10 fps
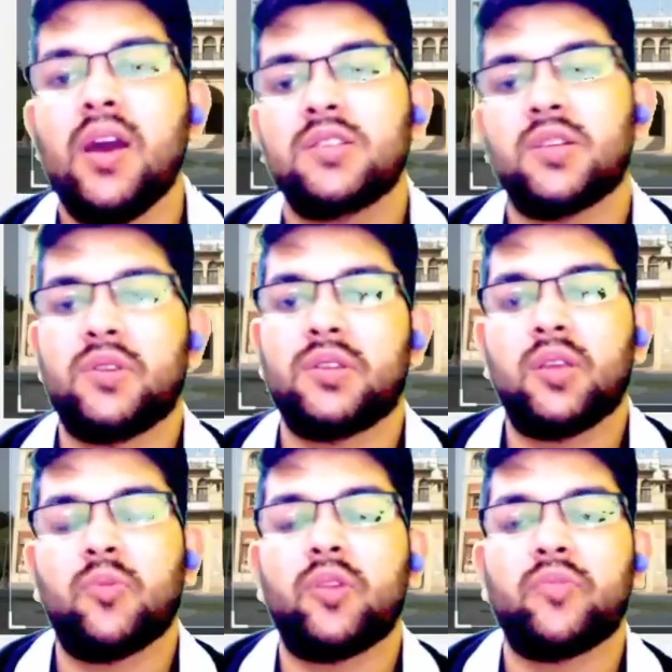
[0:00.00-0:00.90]

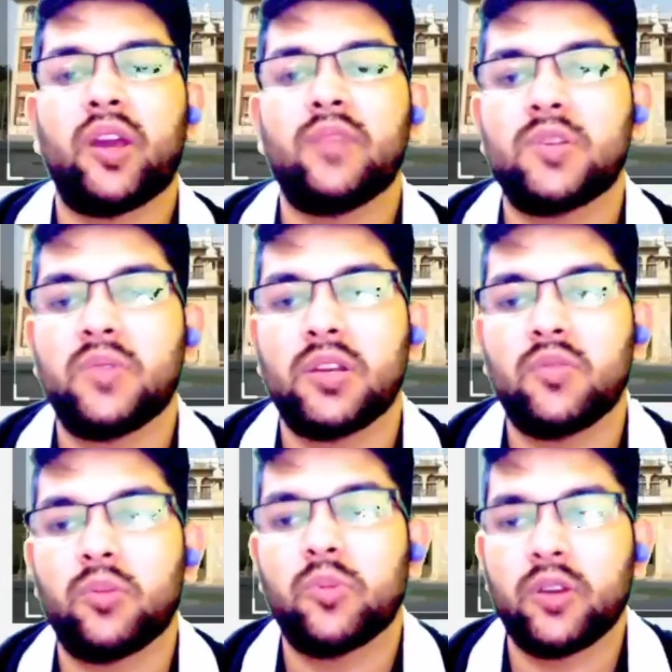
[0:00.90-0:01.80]
73.5,
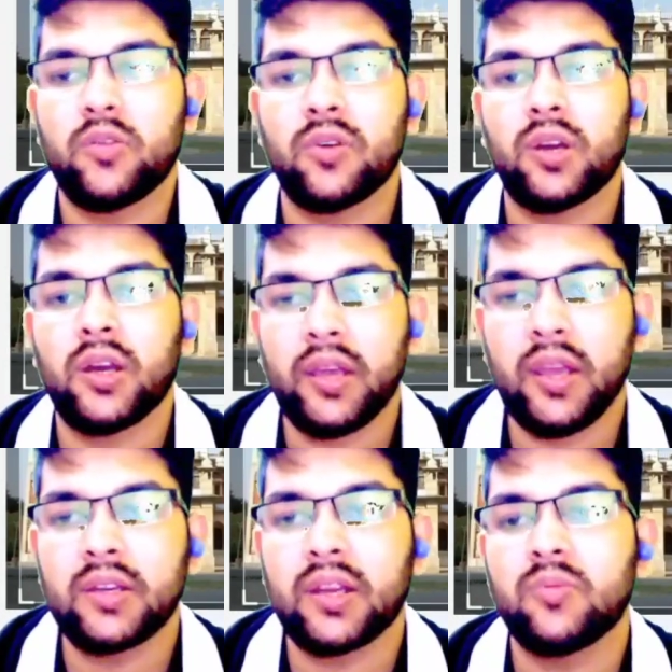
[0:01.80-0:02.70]
71.8,
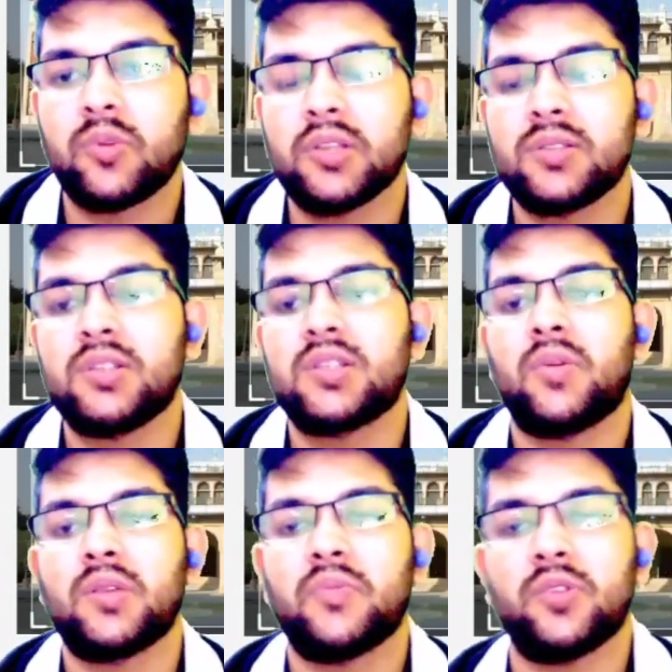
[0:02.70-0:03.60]
and for ST,
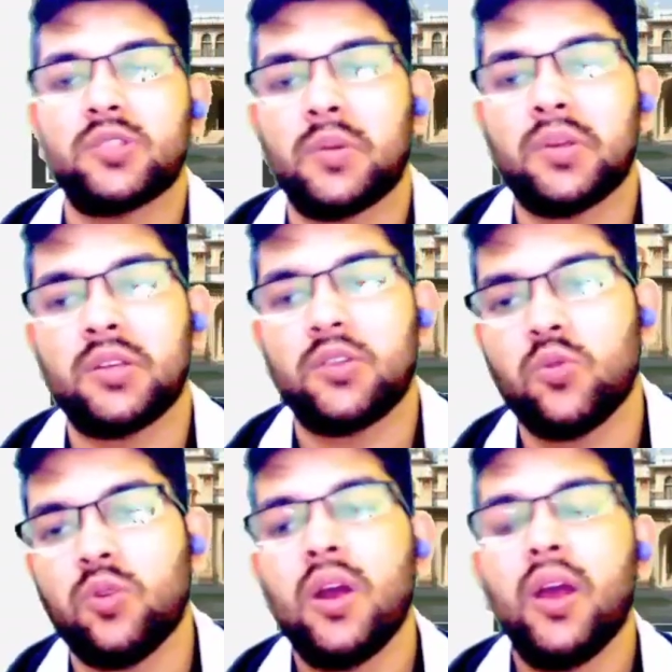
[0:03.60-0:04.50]
74, 72,
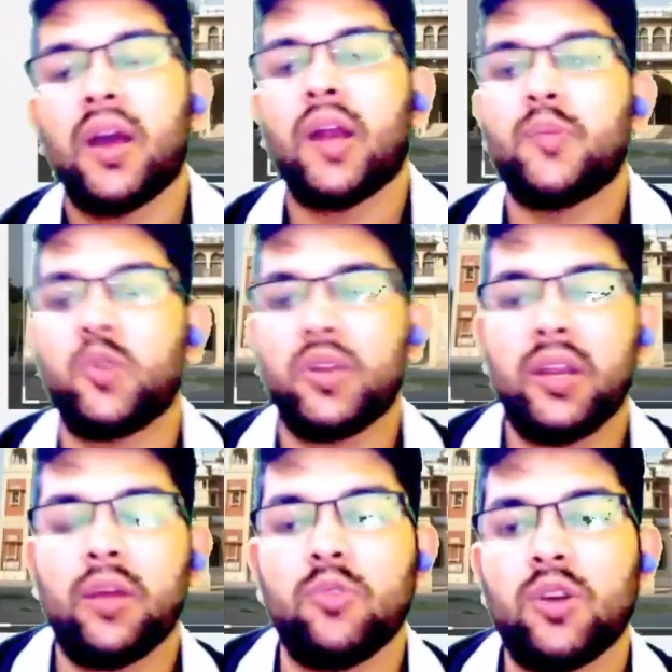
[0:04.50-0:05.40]
and for
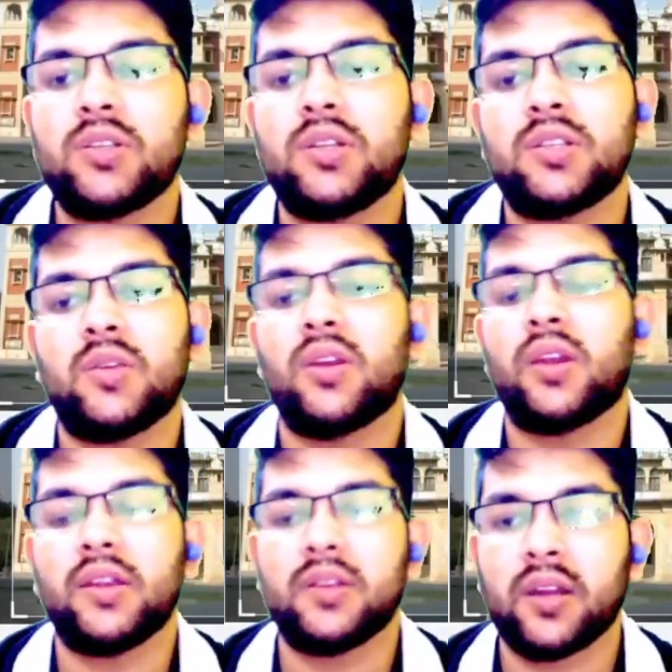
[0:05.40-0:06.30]
EWS, it is
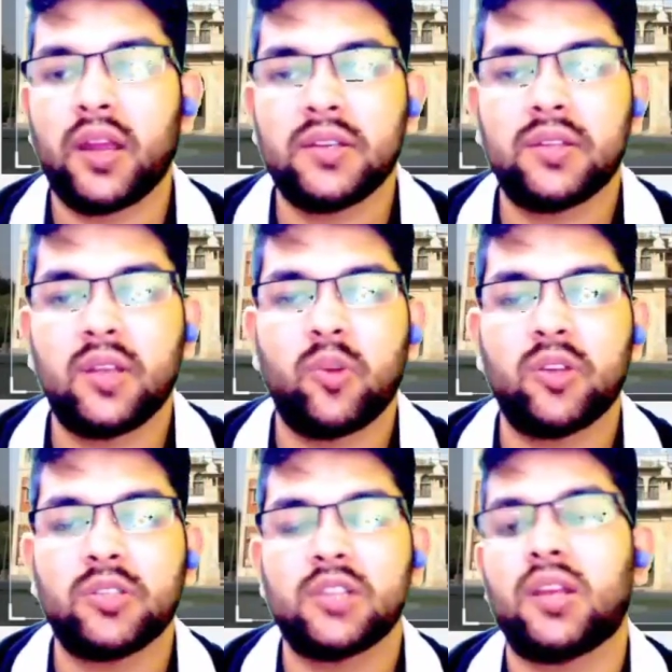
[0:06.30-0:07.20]
93.6,
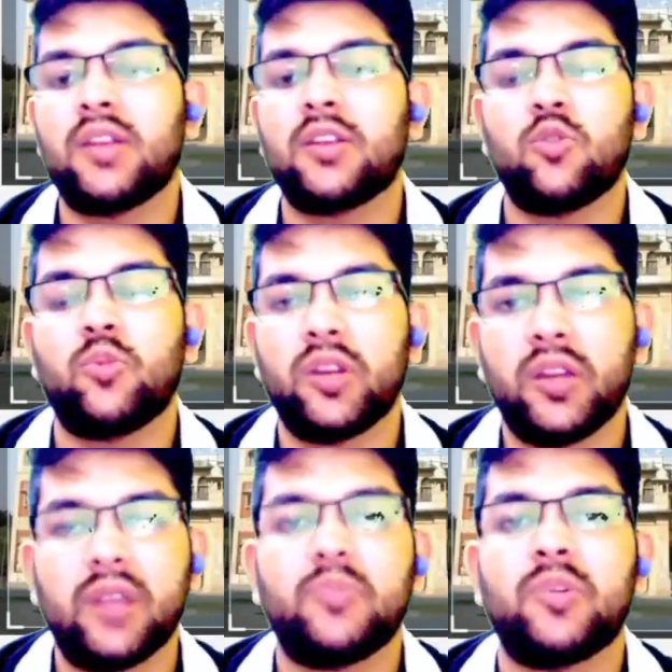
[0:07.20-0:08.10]
uh,
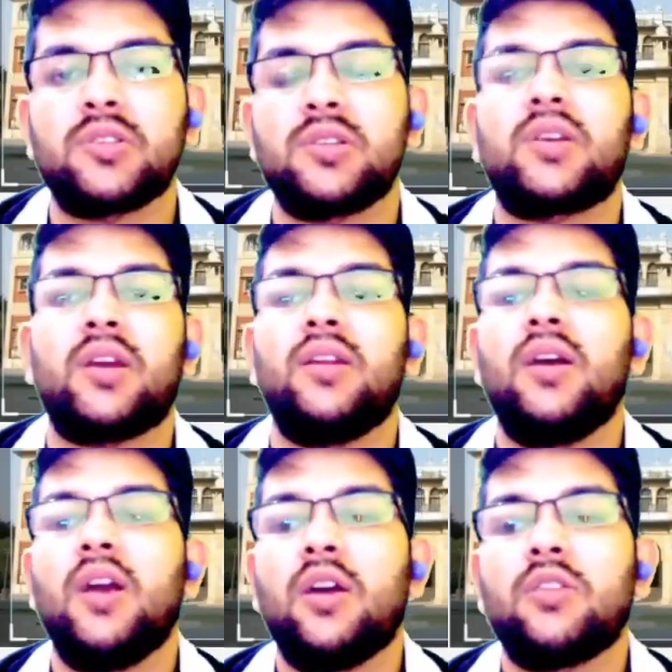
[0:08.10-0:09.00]
92.8 percentile.
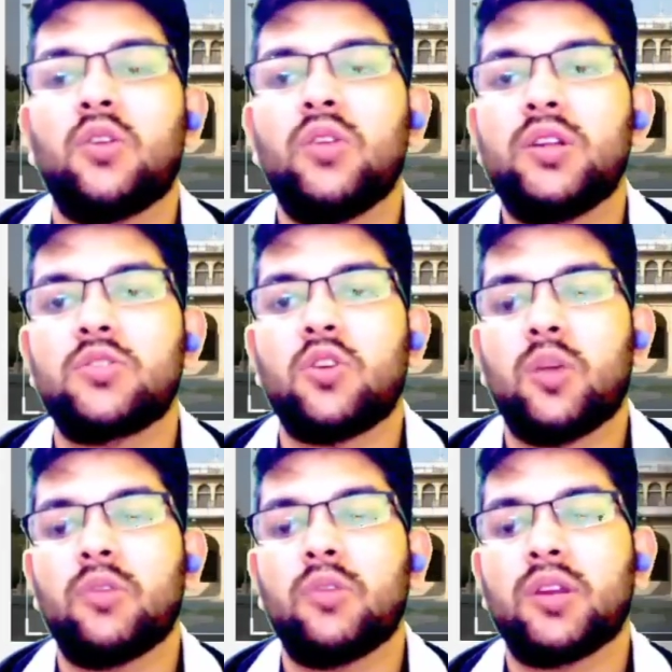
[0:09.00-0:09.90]
Now let's talk
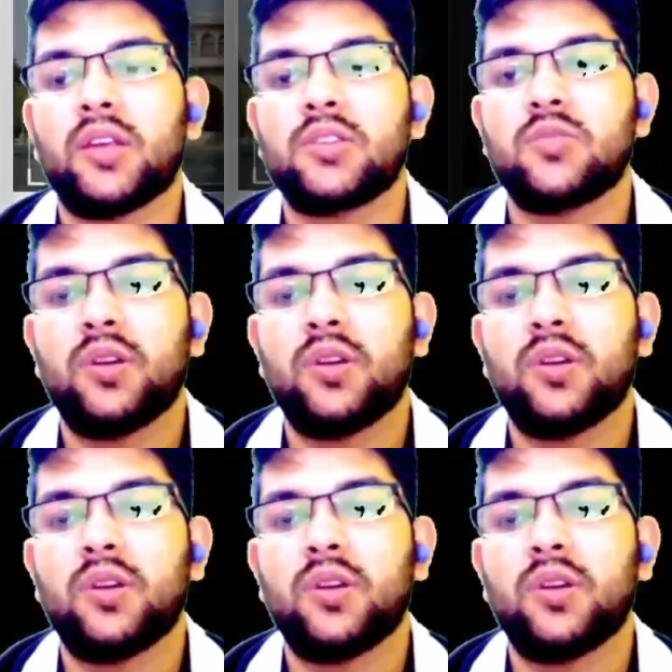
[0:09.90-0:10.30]
about the next one,